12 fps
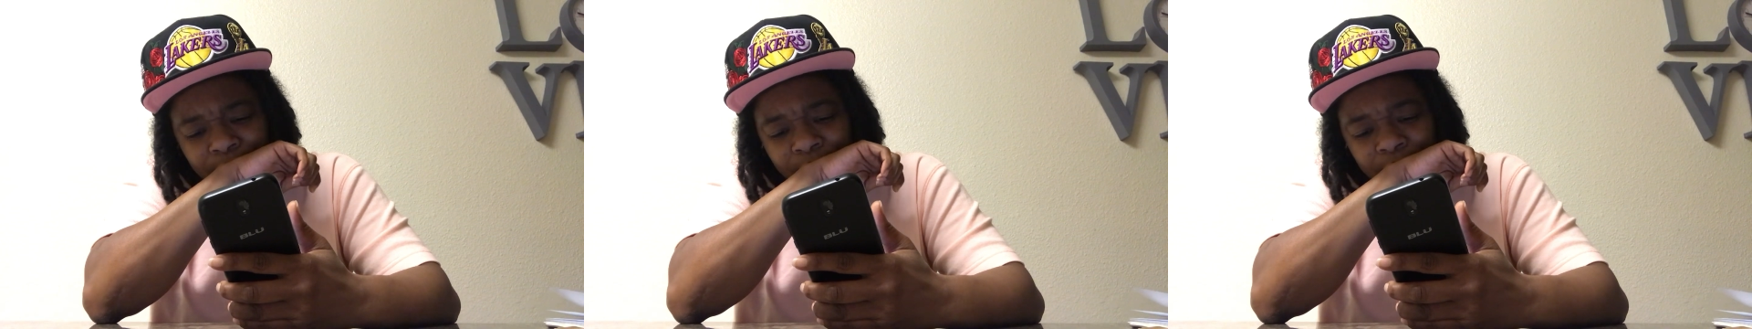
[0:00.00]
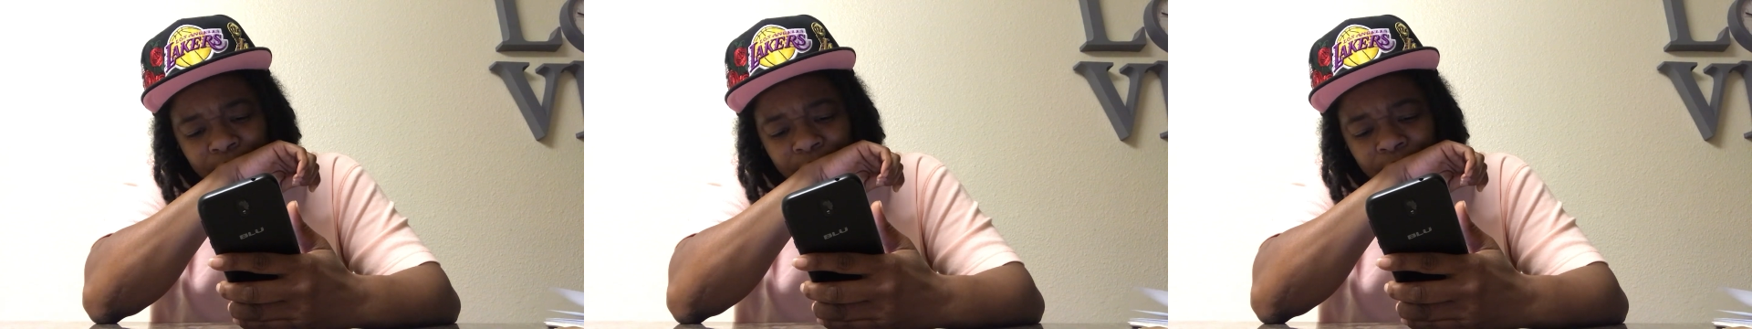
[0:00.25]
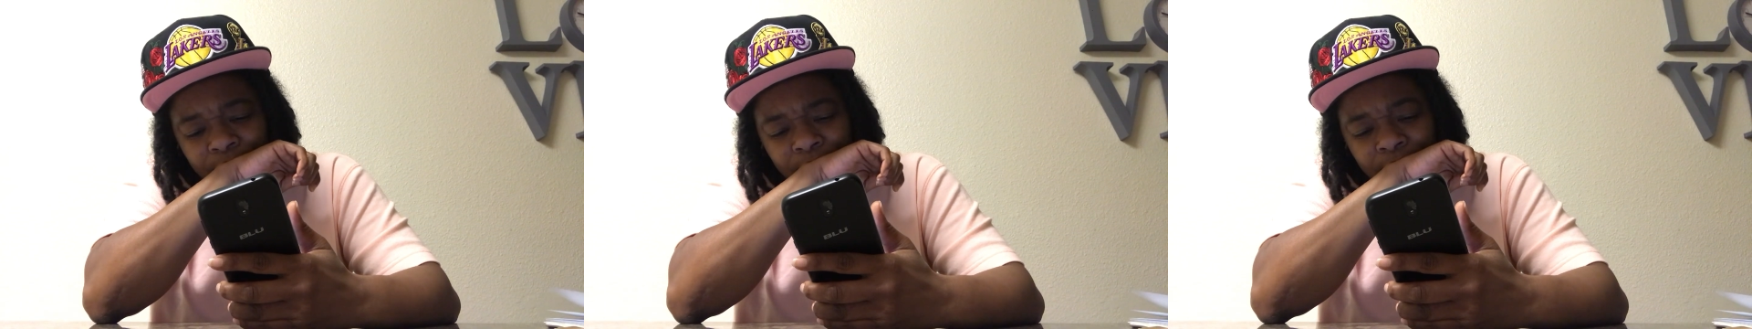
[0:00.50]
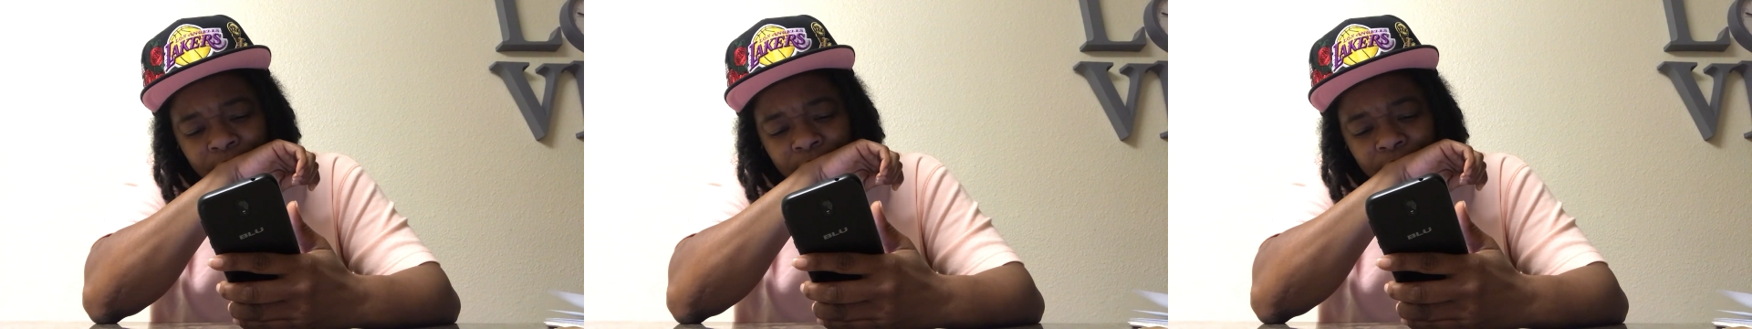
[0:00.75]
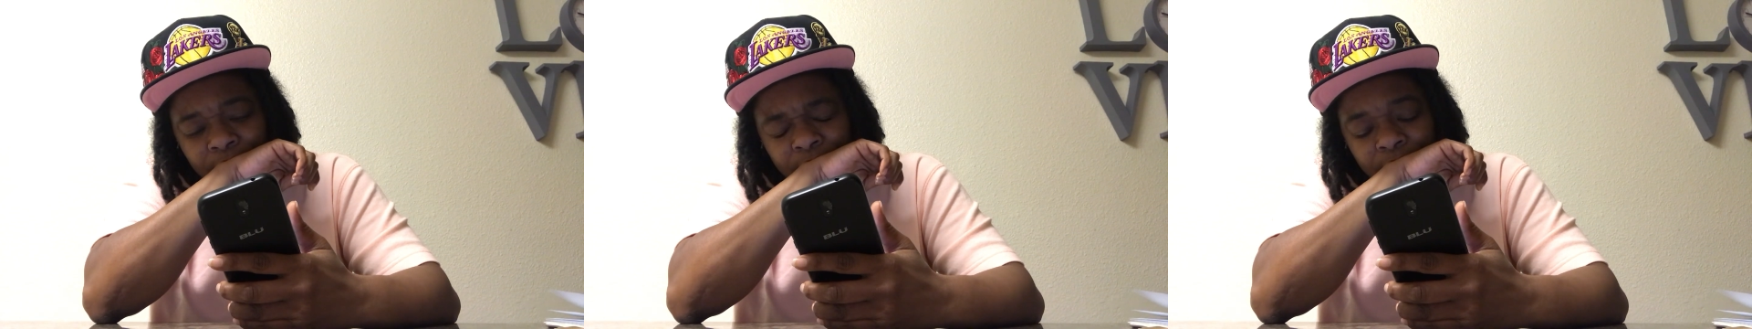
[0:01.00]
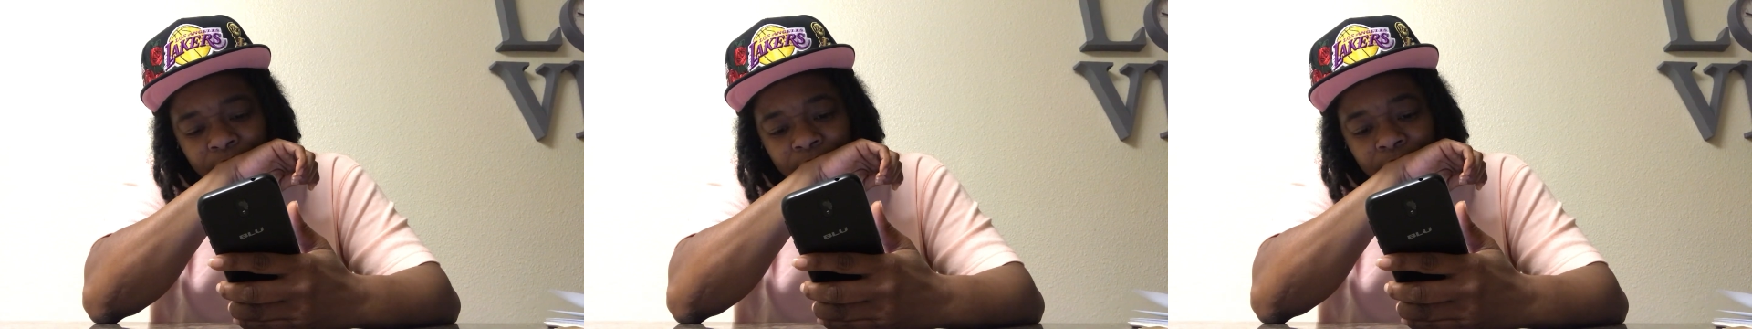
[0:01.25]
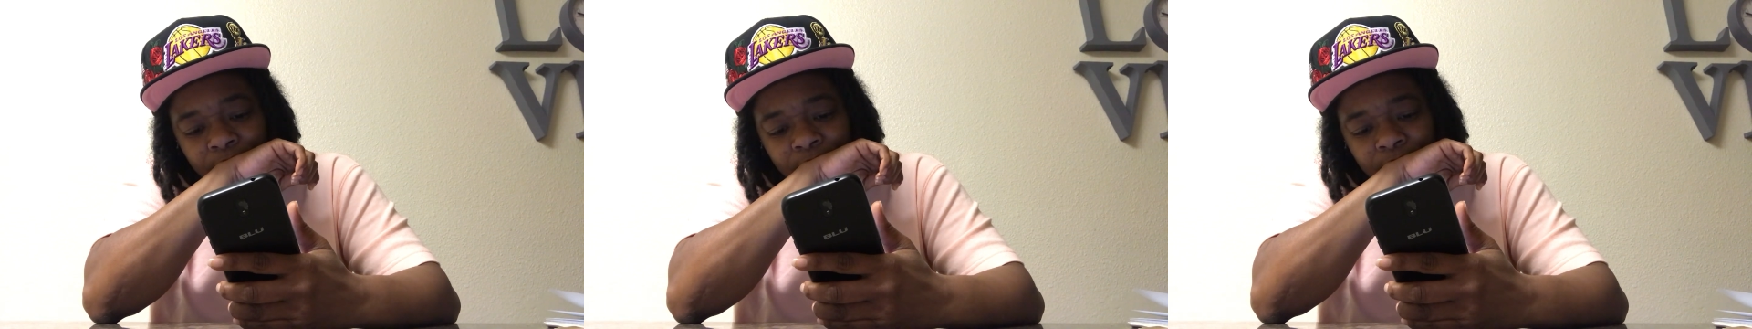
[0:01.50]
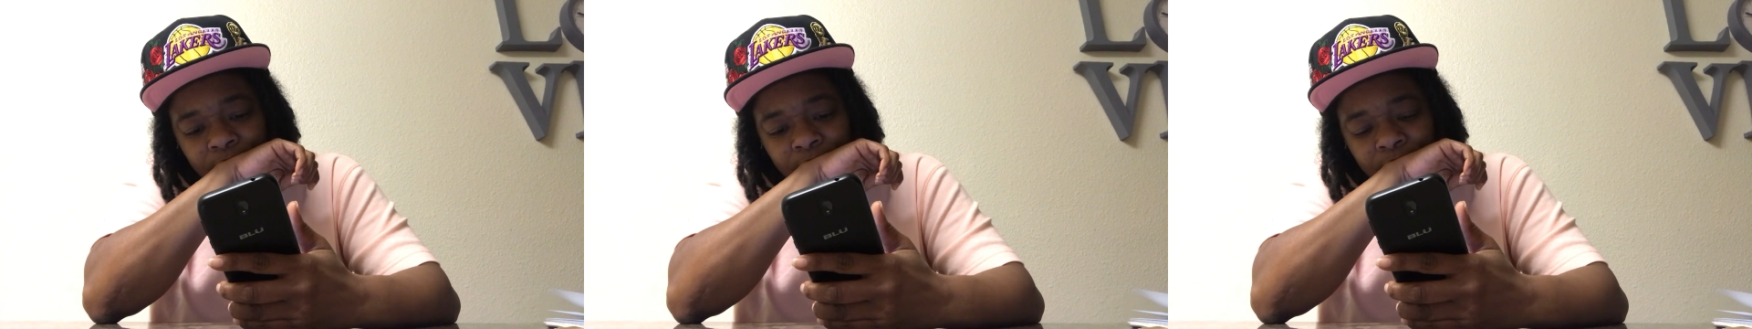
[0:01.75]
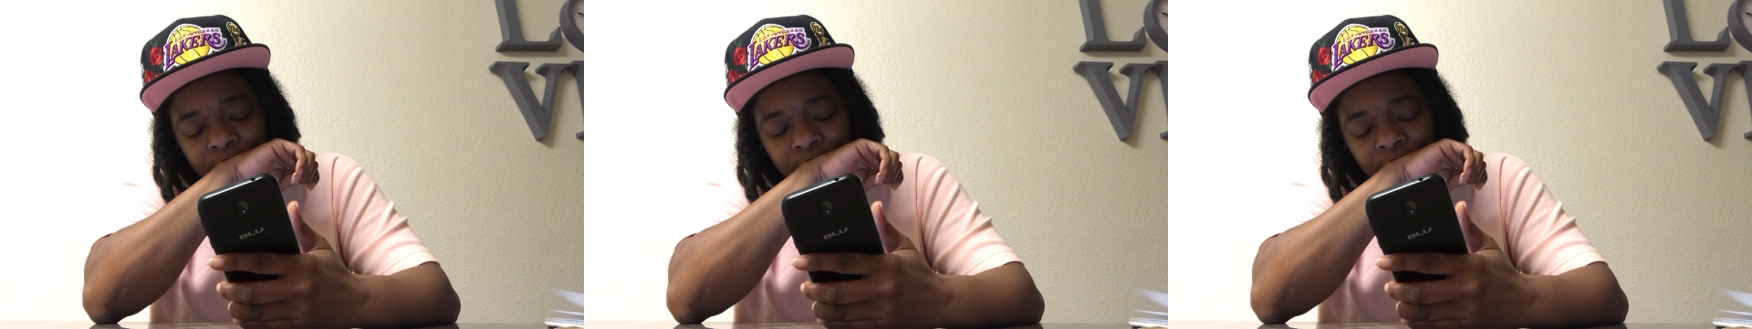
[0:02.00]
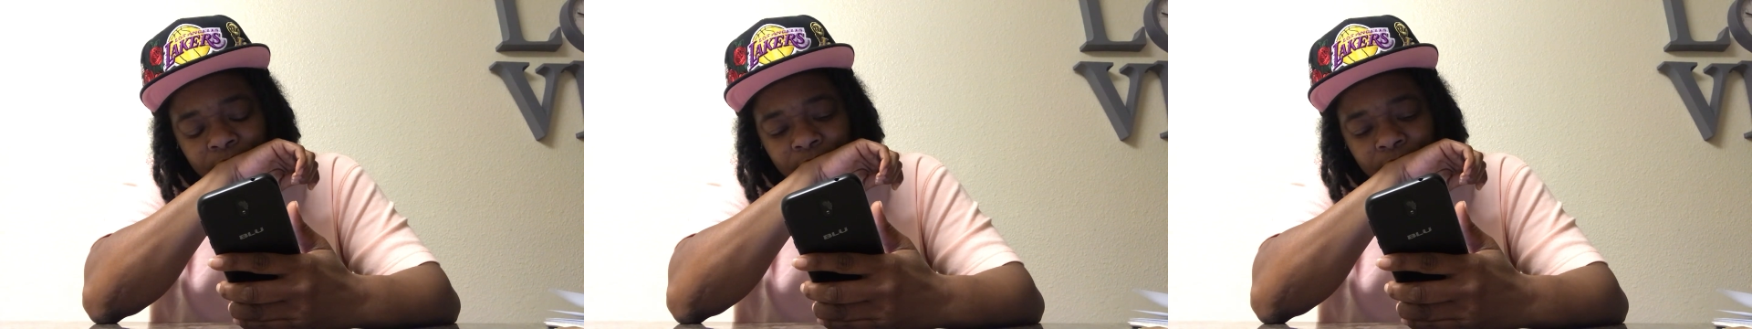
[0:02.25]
Nobody speaks.